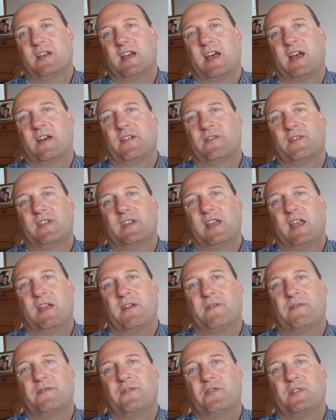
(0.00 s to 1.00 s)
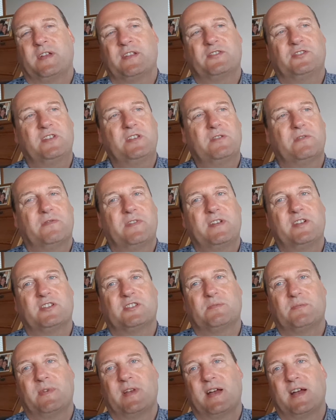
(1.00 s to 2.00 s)
And if you can see your
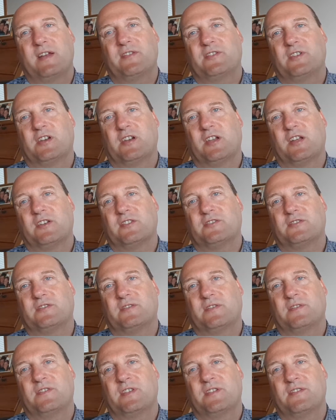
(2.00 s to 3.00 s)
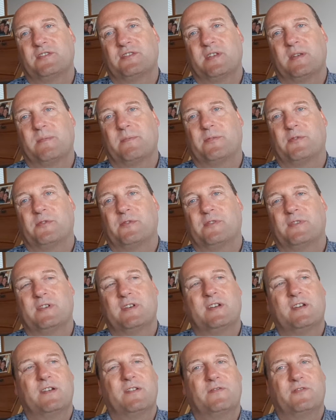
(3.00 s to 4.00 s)
fingers behind the glass in the sample,
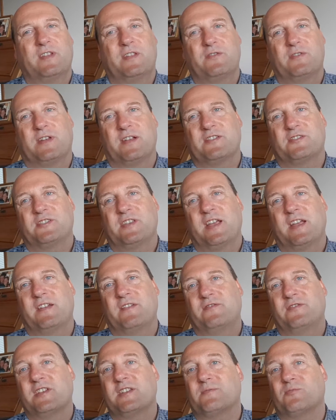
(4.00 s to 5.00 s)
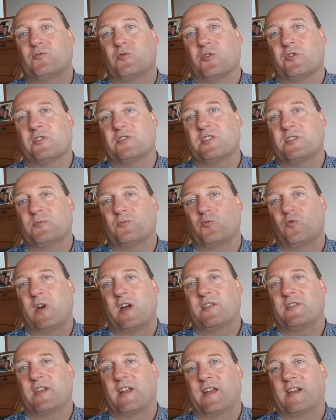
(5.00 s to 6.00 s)
then you can say this product is
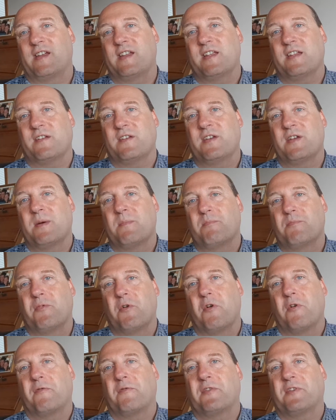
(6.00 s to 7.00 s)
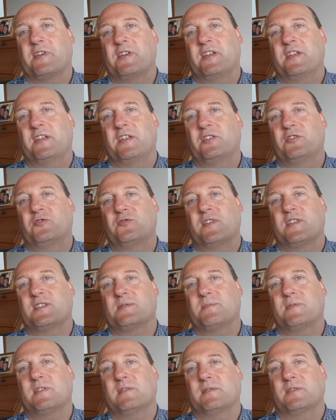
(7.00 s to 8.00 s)
bright and clear, perfectly
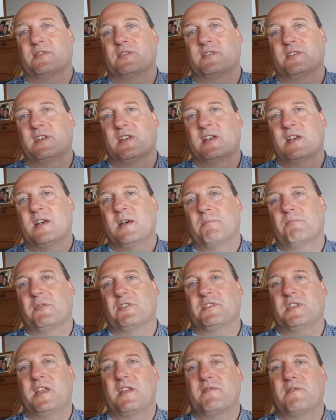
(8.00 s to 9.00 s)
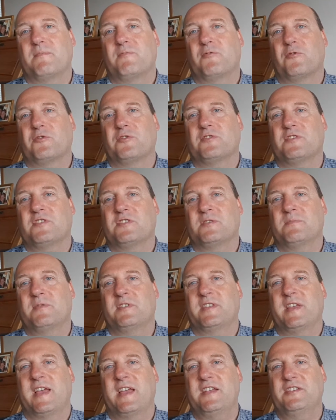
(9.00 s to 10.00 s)
transparent. But if a product is a
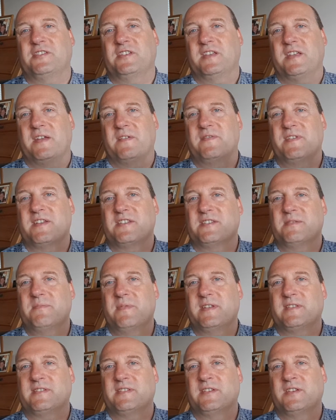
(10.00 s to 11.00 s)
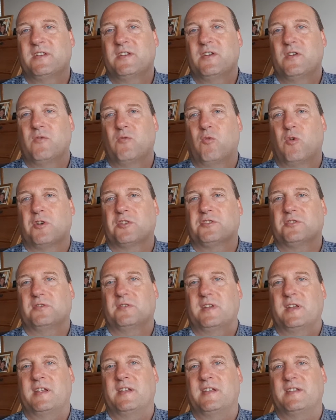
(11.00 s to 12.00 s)
bit hazy, if there's a bit
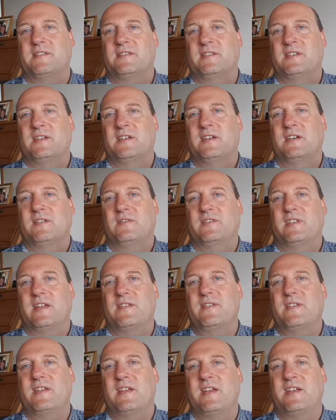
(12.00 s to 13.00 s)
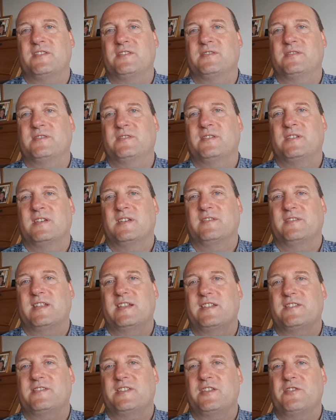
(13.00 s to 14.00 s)
water in it, then
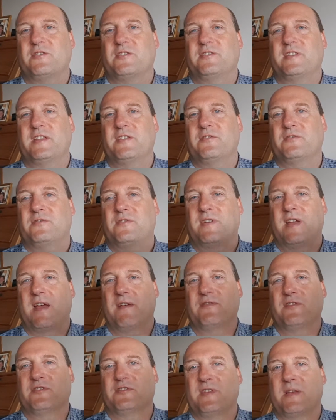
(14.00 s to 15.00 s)
you have the